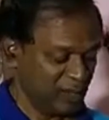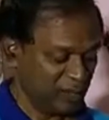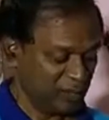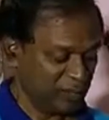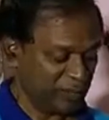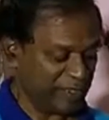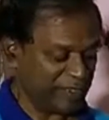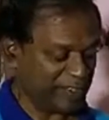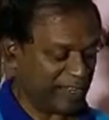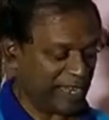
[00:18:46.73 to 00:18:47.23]

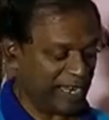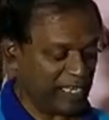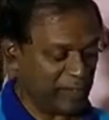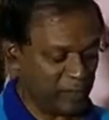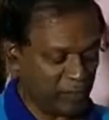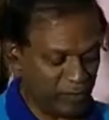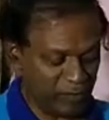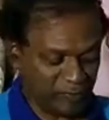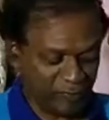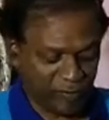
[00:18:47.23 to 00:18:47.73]
Make the
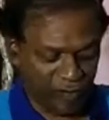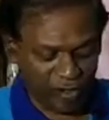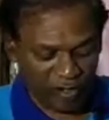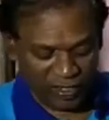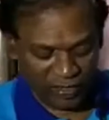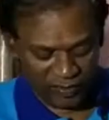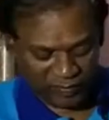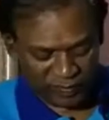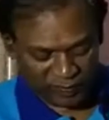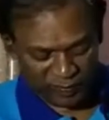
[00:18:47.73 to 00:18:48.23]
element
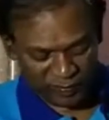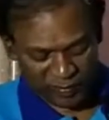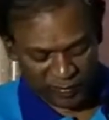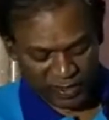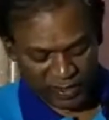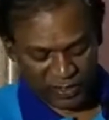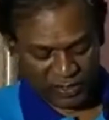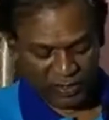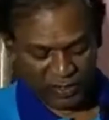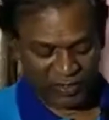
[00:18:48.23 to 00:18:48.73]
fall,
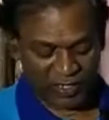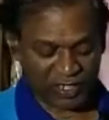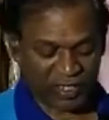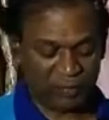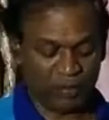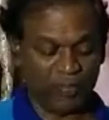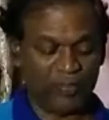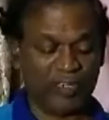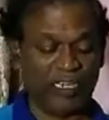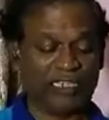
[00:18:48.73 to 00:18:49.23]

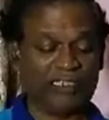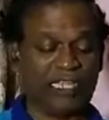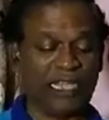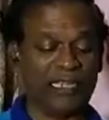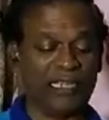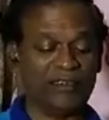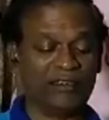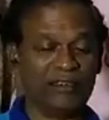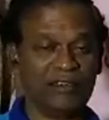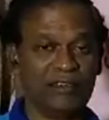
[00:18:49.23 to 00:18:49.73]
remove it like
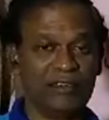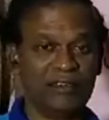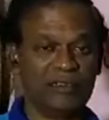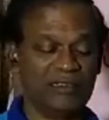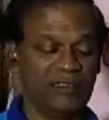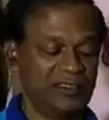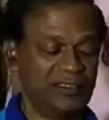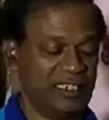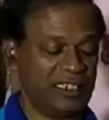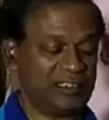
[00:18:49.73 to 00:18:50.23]
that.
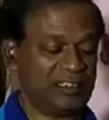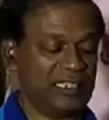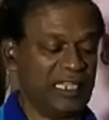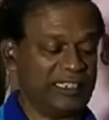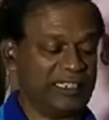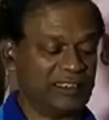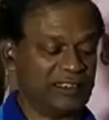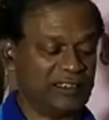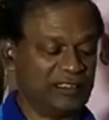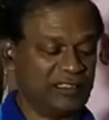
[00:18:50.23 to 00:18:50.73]
Just
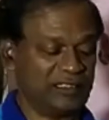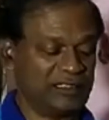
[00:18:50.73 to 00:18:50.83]
nice.